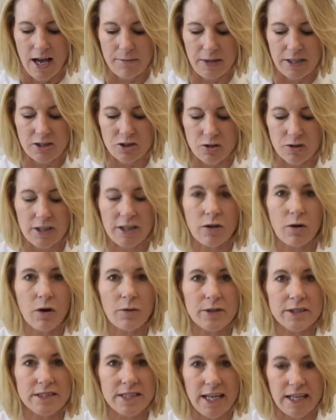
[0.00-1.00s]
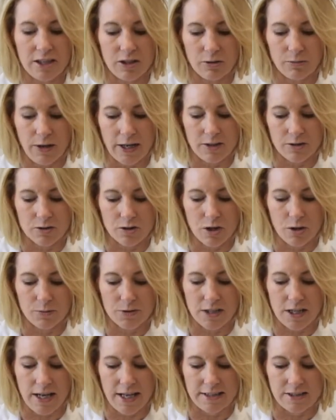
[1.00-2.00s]
Make sure that you always take your microscope
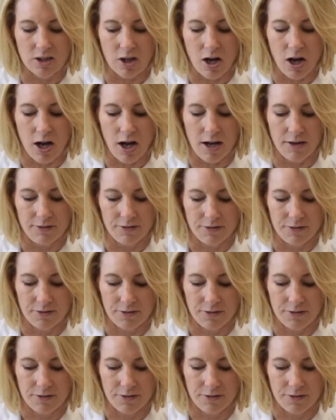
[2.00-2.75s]
slides off,